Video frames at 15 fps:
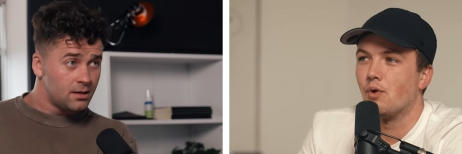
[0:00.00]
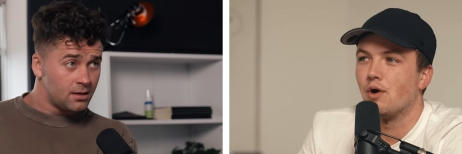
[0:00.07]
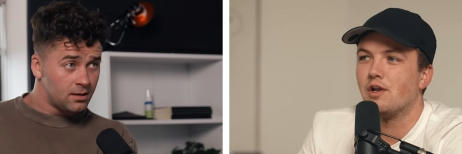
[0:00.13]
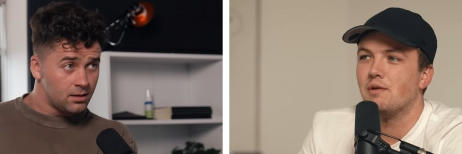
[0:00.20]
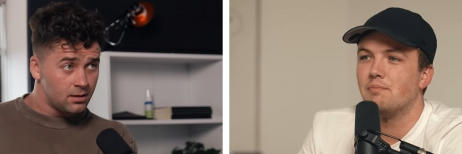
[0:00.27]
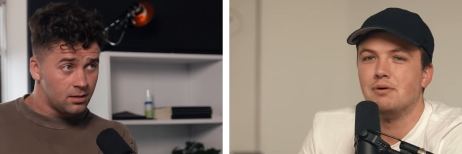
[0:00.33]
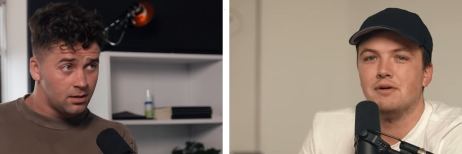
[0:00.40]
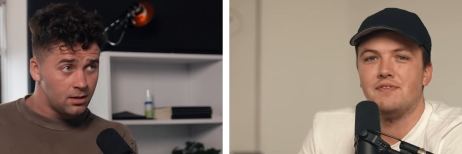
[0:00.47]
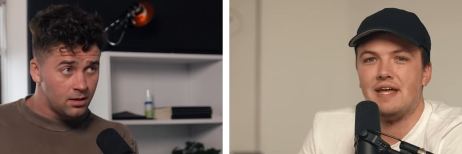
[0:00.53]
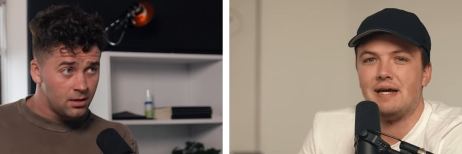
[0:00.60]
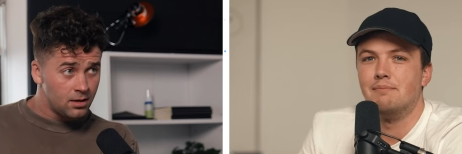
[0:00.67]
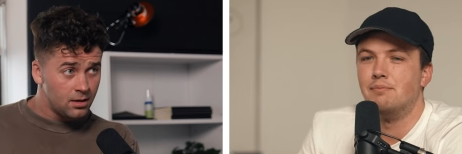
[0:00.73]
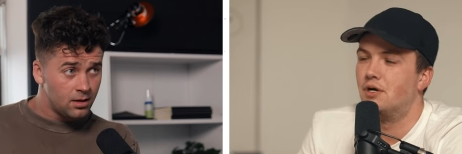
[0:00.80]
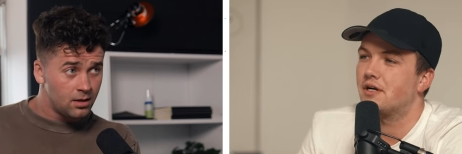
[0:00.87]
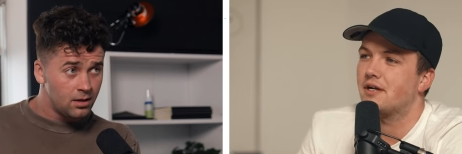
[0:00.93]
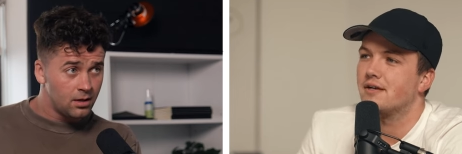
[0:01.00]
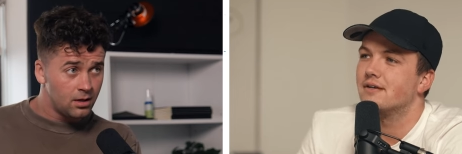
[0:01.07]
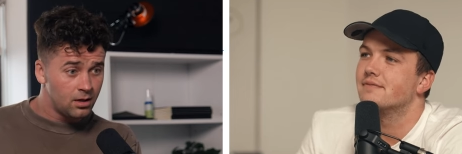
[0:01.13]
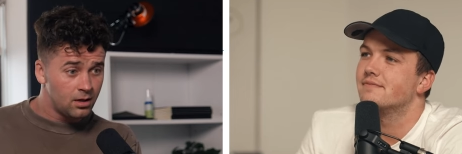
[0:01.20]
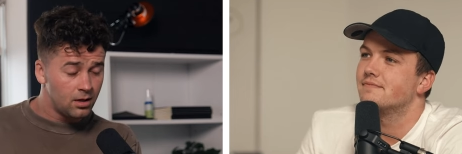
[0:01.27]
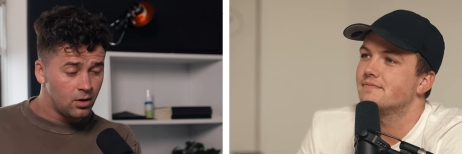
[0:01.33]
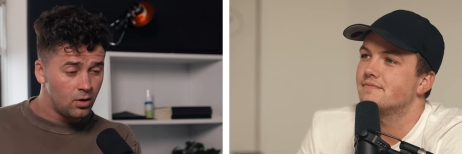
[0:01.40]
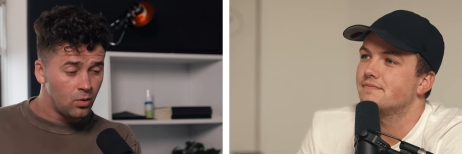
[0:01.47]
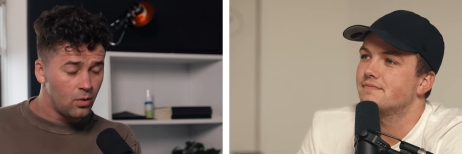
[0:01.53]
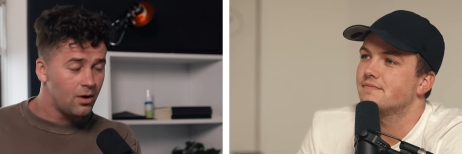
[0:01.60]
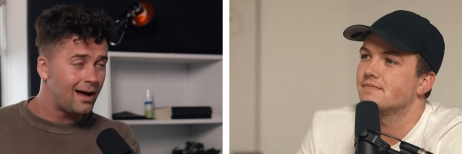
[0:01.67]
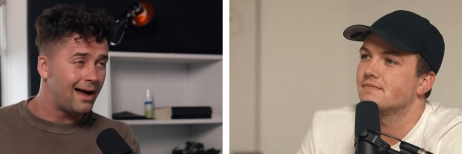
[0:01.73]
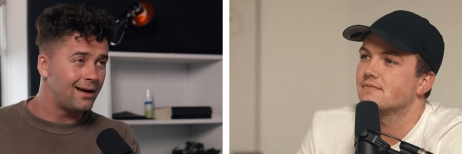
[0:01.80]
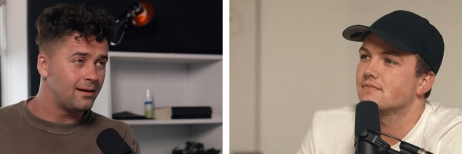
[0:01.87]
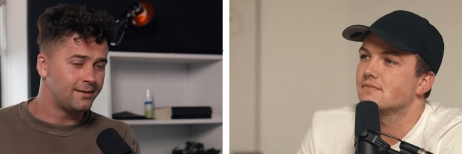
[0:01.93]
Speaker 1: where do you put that book?
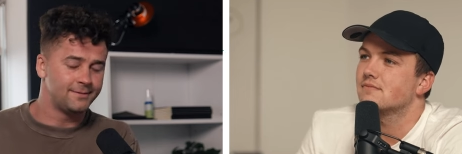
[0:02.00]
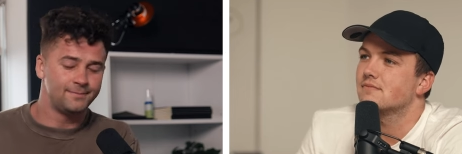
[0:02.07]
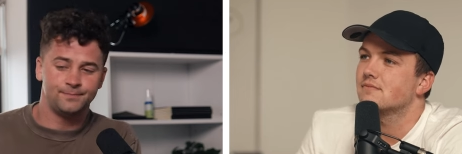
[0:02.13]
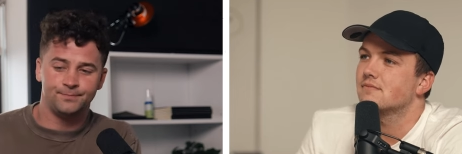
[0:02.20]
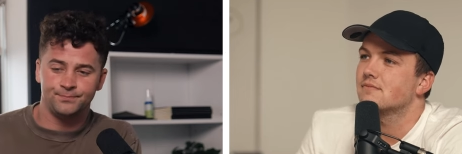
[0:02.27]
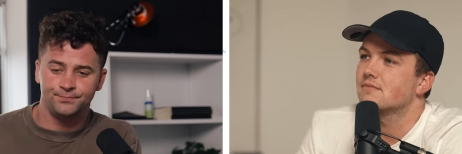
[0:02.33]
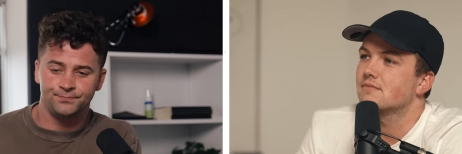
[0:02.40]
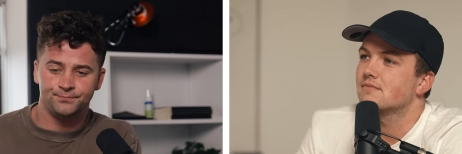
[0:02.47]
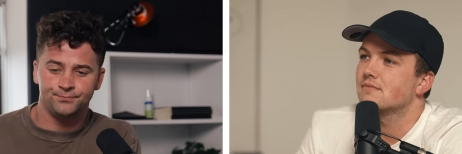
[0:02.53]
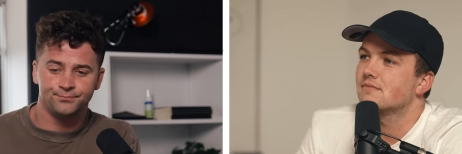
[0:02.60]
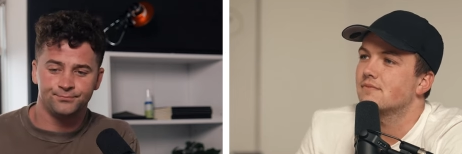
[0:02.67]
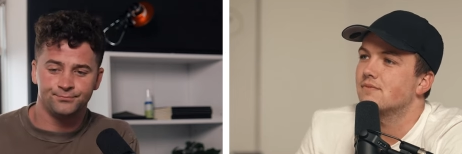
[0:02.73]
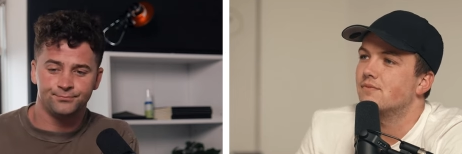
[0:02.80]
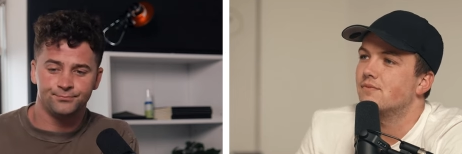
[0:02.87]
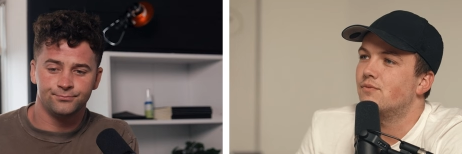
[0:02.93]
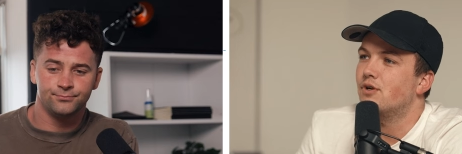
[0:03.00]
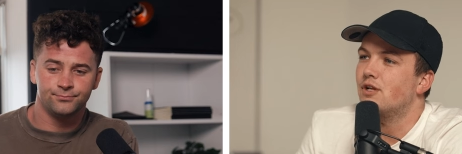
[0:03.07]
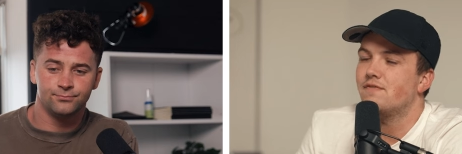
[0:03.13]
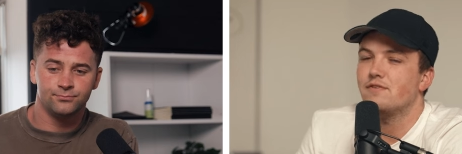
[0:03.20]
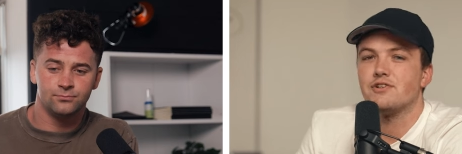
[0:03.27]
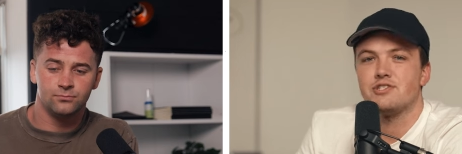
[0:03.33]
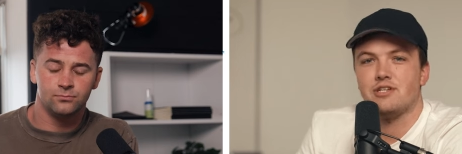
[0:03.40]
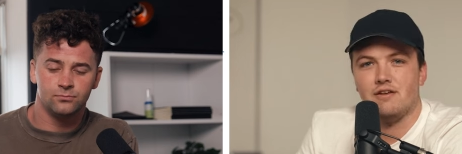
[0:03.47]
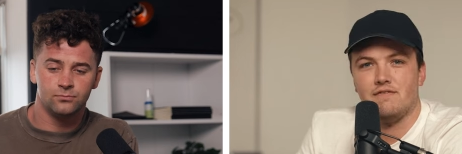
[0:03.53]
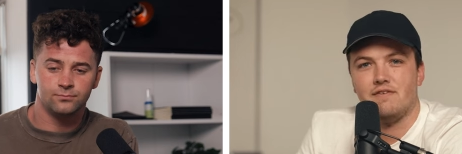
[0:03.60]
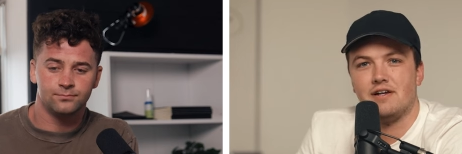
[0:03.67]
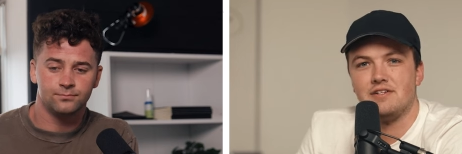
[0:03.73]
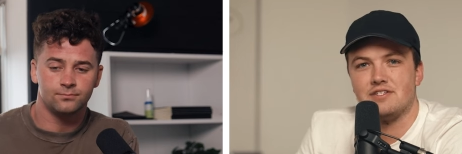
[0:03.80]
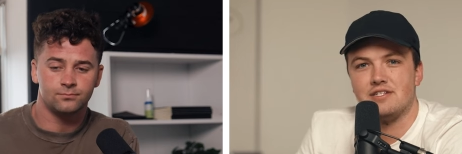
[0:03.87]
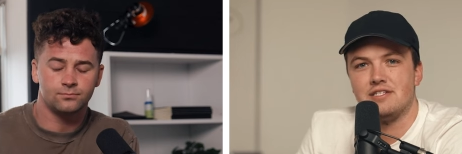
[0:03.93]
Well, what if your son
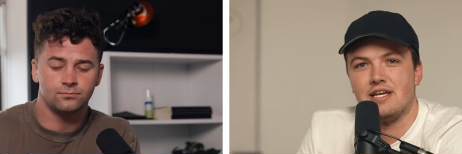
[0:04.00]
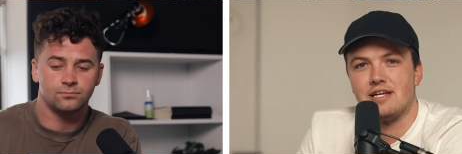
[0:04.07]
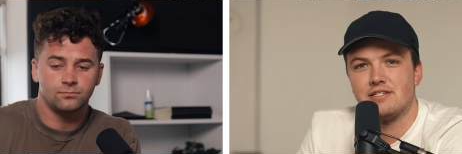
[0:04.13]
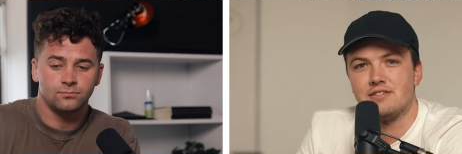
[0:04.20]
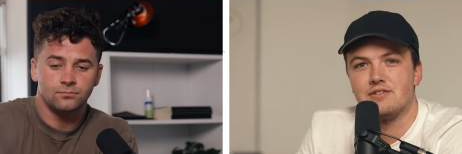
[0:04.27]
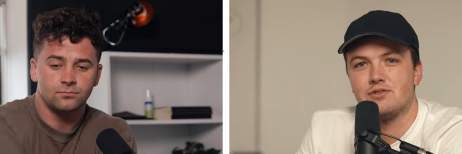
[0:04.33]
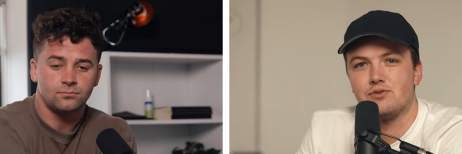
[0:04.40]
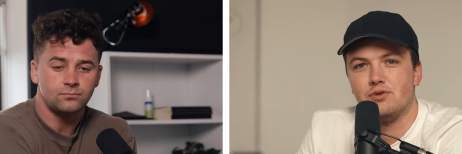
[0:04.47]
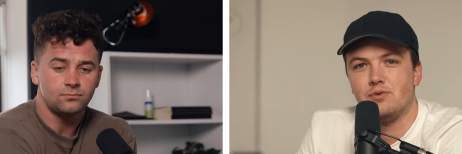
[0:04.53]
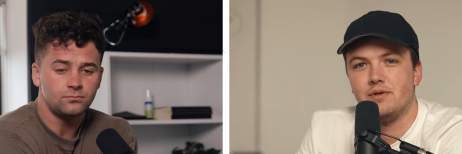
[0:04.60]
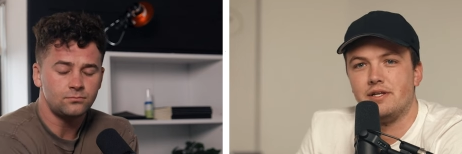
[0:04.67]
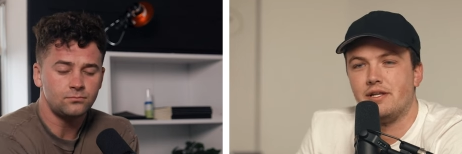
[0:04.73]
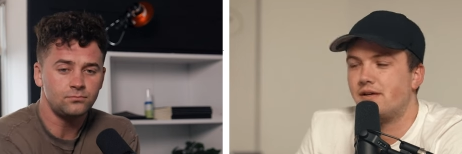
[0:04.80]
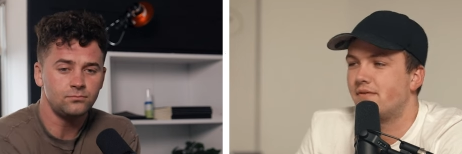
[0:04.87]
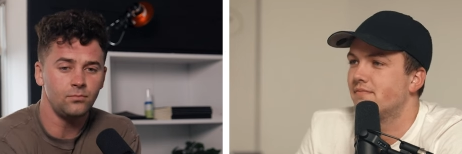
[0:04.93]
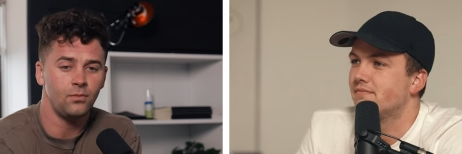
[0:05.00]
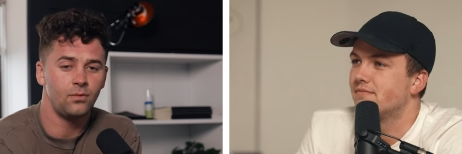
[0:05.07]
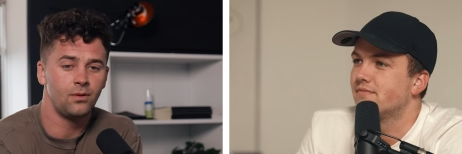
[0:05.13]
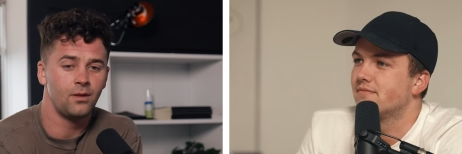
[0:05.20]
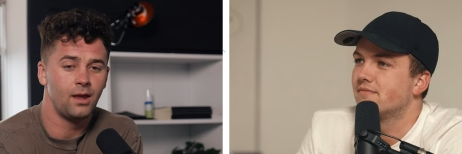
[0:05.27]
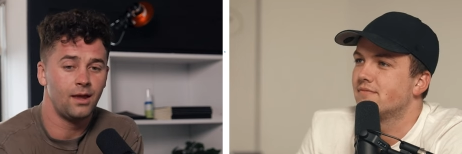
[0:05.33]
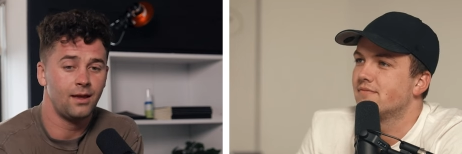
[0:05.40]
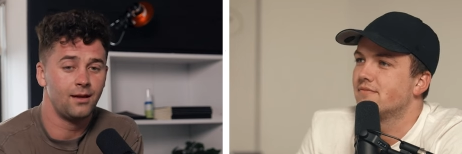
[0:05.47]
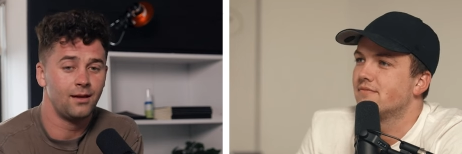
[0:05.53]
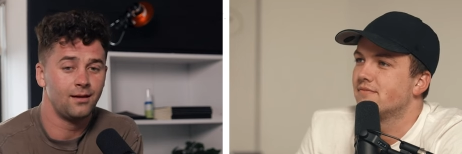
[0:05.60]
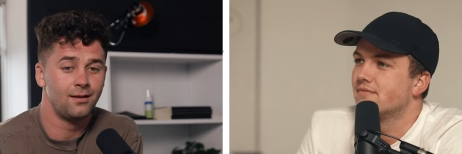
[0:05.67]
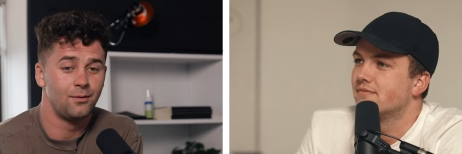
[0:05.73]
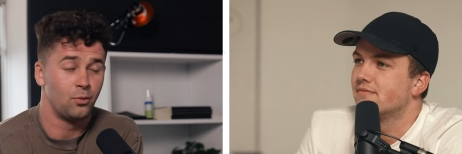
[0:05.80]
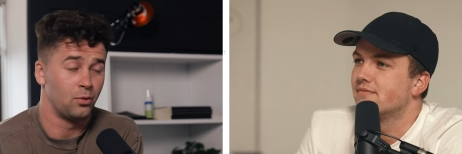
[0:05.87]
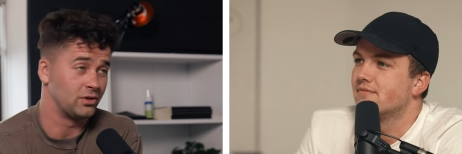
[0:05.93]
finds it and takes it to school one day?
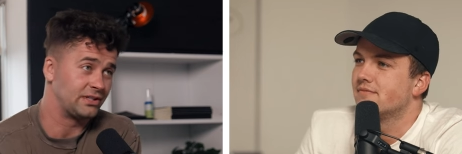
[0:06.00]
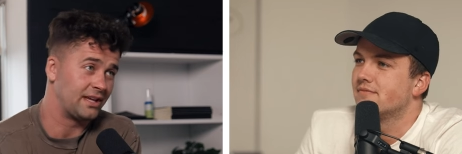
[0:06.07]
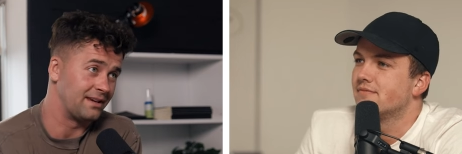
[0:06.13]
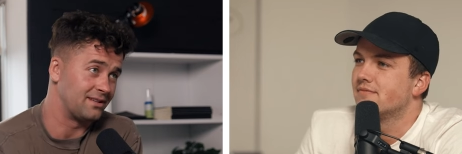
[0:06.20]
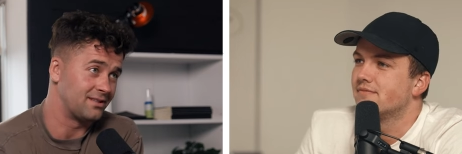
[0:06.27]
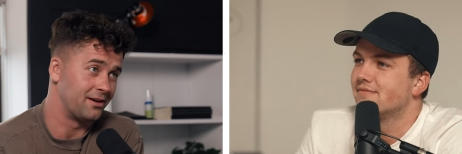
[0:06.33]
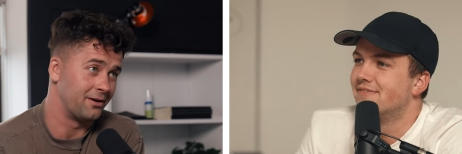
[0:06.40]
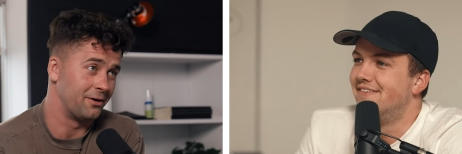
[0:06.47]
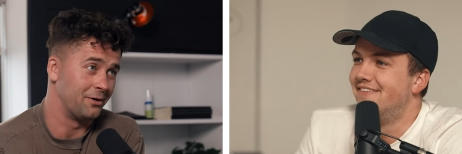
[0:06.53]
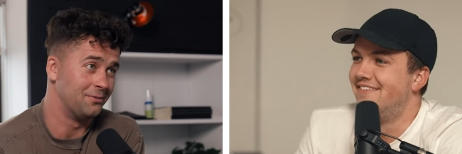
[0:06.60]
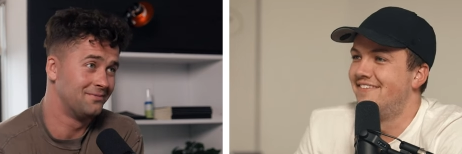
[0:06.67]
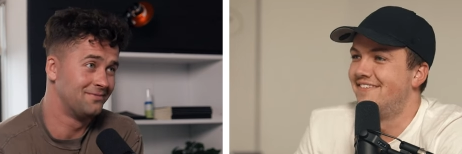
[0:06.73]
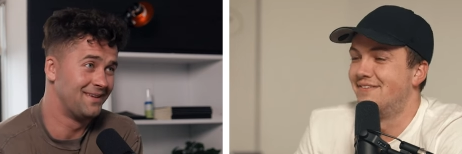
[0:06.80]
Speaker 2: Worst case scenario.